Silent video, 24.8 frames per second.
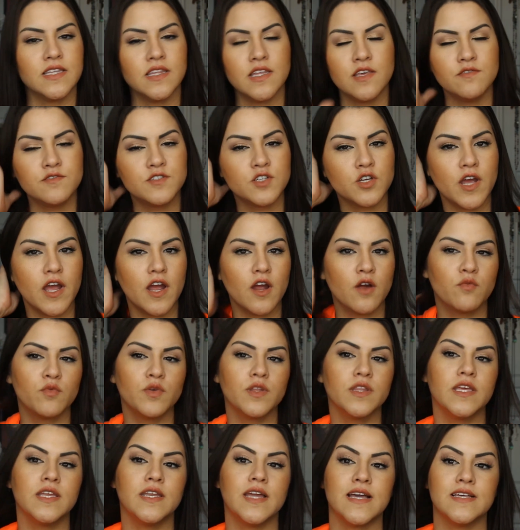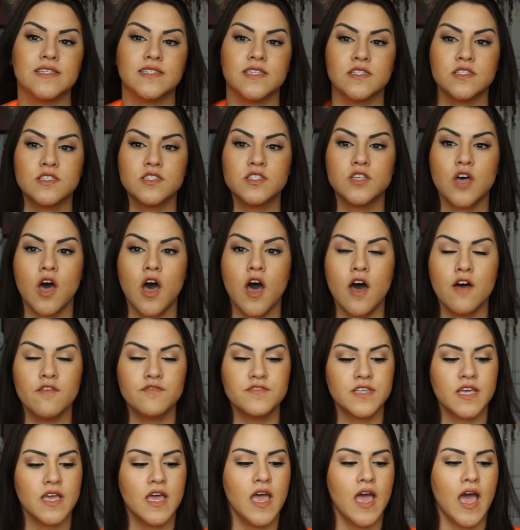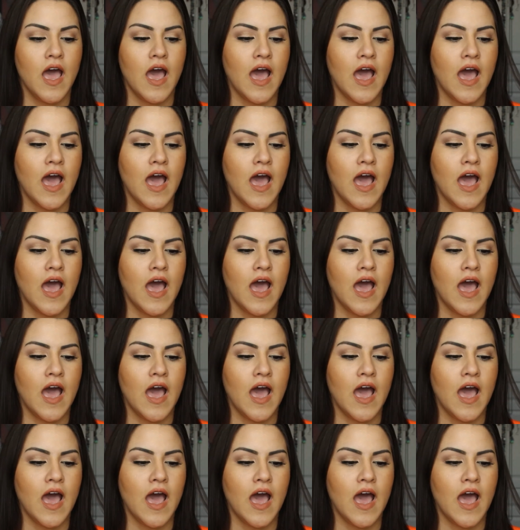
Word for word: It leaves your hair really nice and soft.